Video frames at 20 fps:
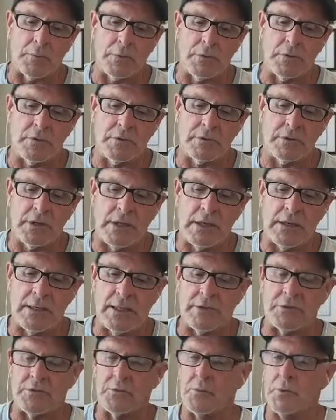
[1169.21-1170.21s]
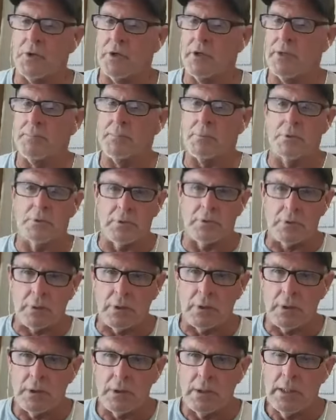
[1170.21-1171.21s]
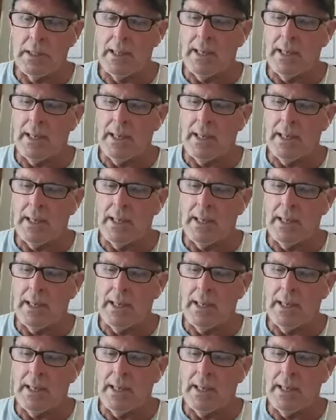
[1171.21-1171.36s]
routine that's really brutal,